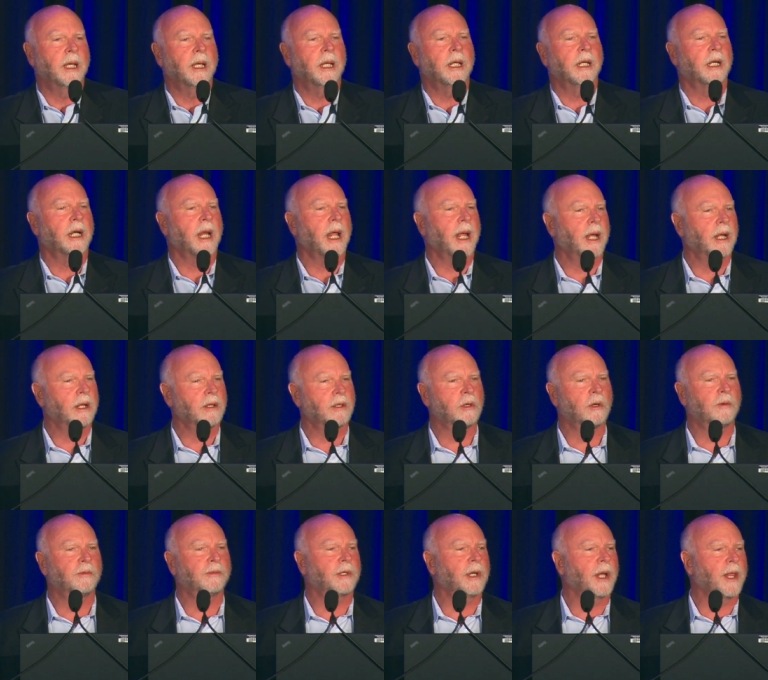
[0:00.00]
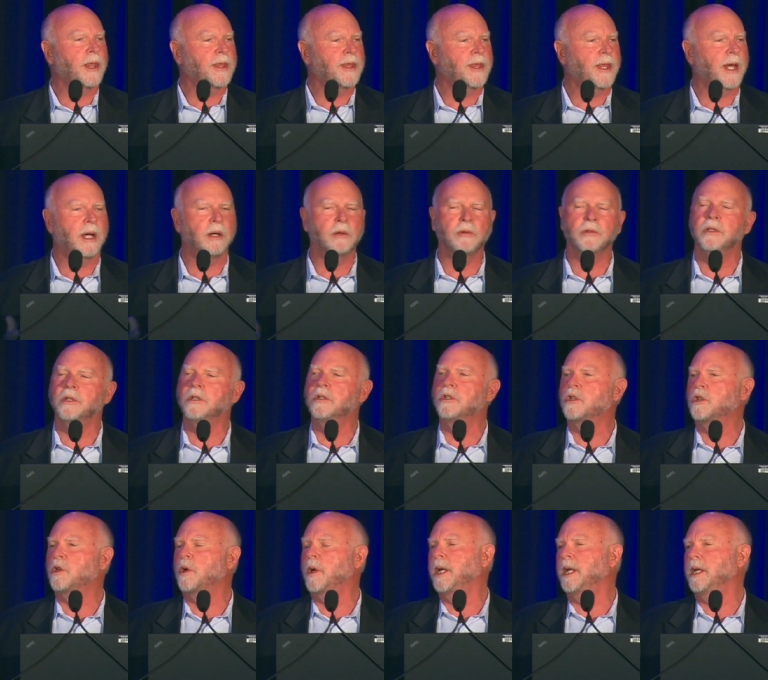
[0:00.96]
and it adds over a thousand
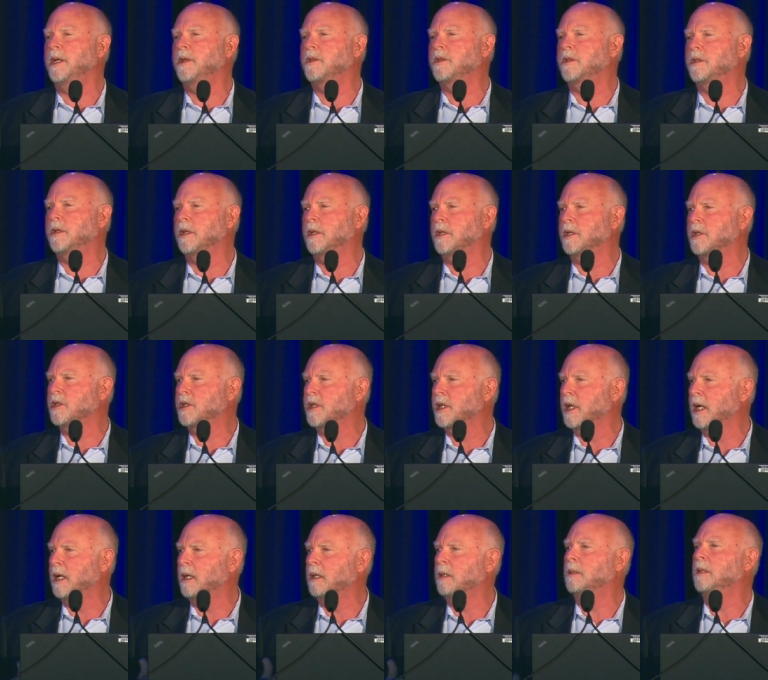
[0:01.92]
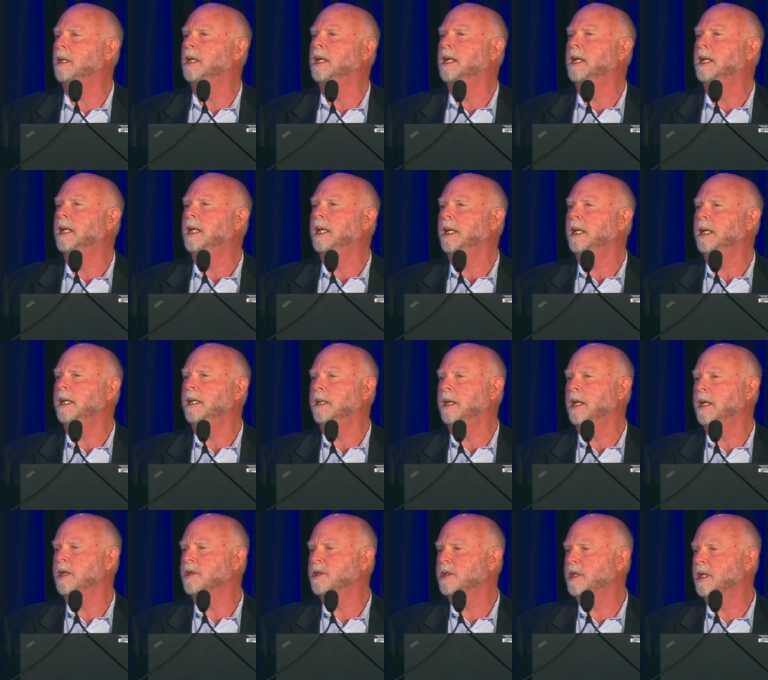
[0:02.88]
traits to the cell in
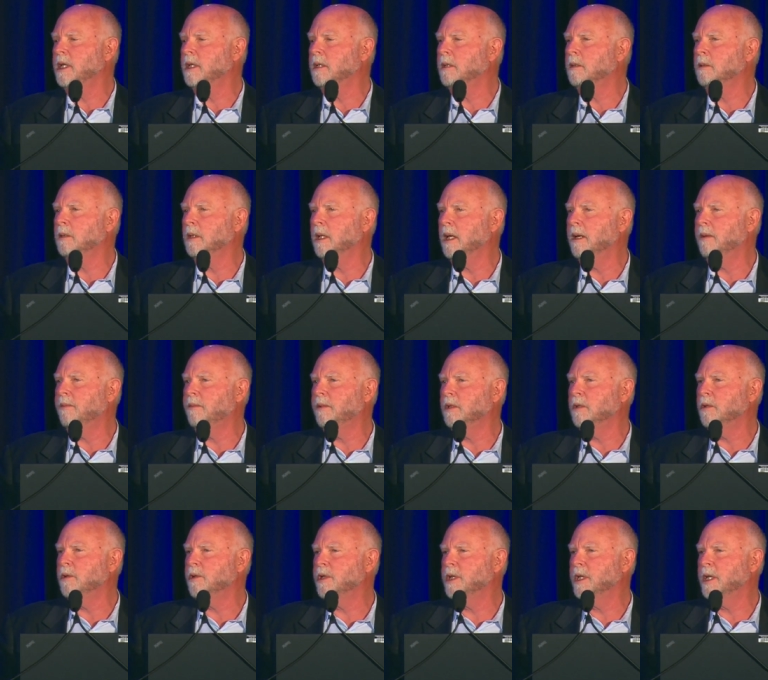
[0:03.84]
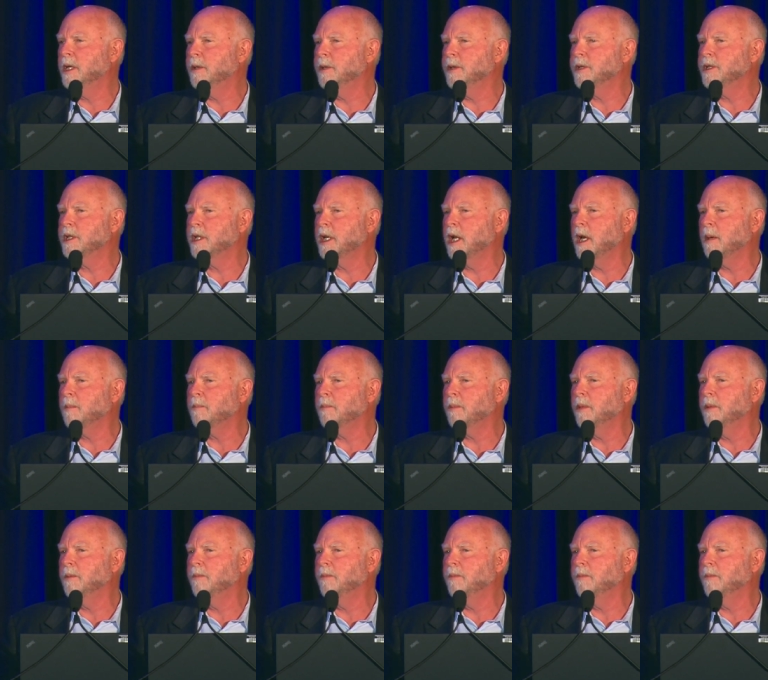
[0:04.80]
a single evolutionary step.